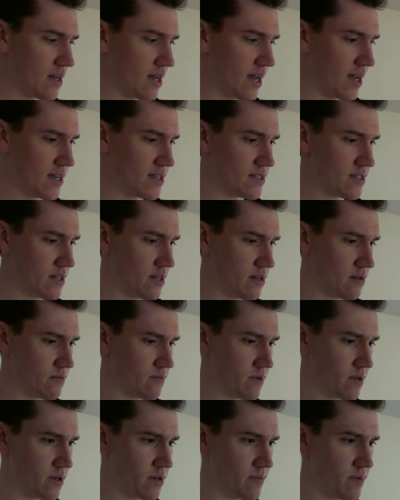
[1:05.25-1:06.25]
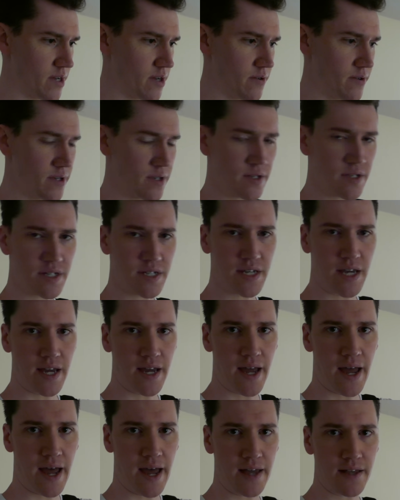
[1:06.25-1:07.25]
And we're going to be going to
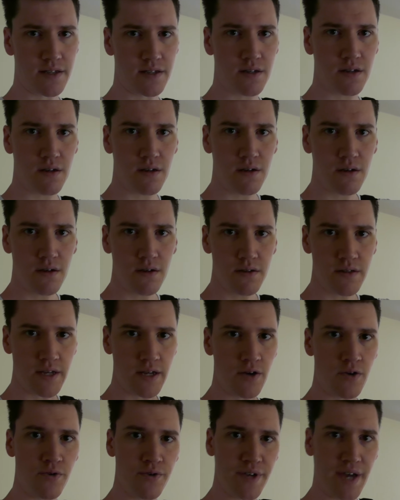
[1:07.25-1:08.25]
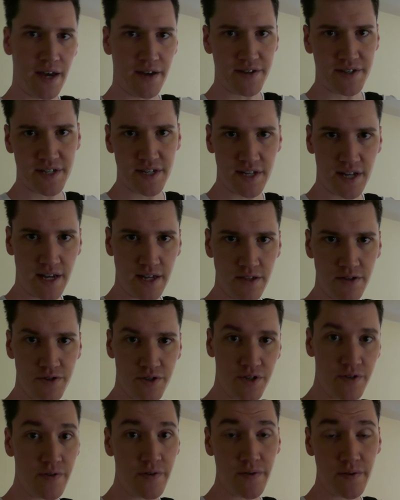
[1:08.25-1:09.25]
stay at the old house tonight, and
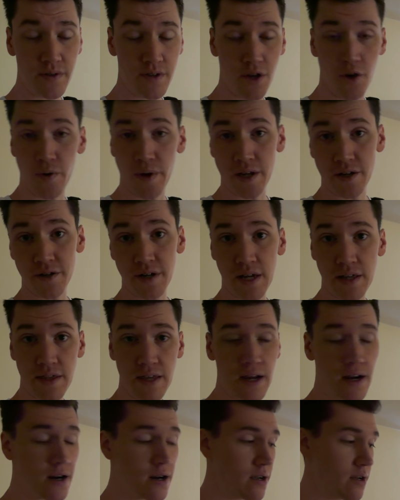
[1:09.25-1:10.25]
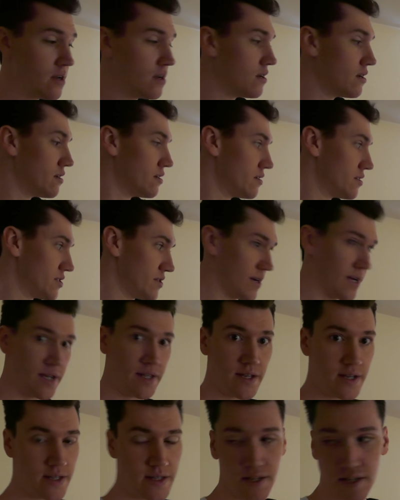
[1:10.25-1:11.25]
there's no internet there, so I got
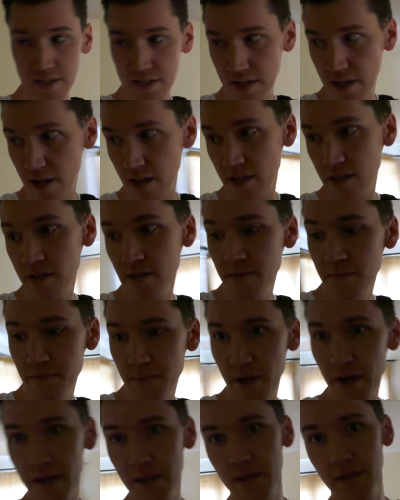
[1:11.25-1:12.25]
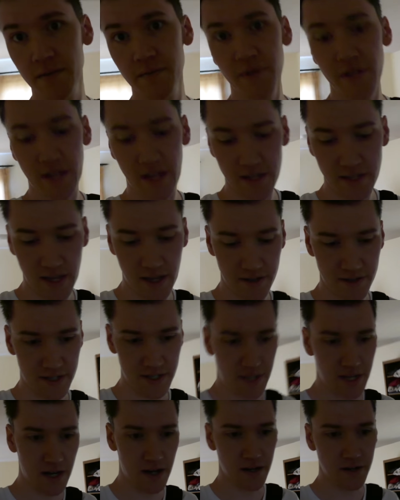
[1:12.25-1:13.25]
to get this done. But I'm going to head
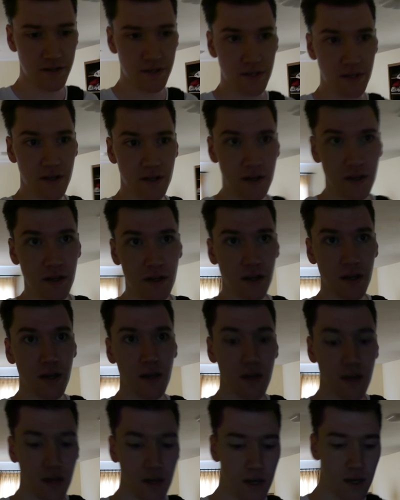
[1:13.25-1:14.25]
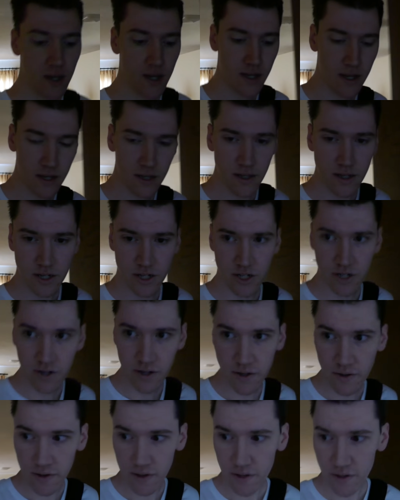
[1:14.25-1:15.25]
downstairs and at least show
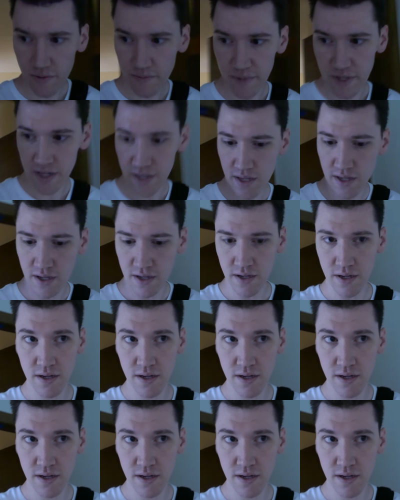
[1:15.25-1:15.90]
you a little bit.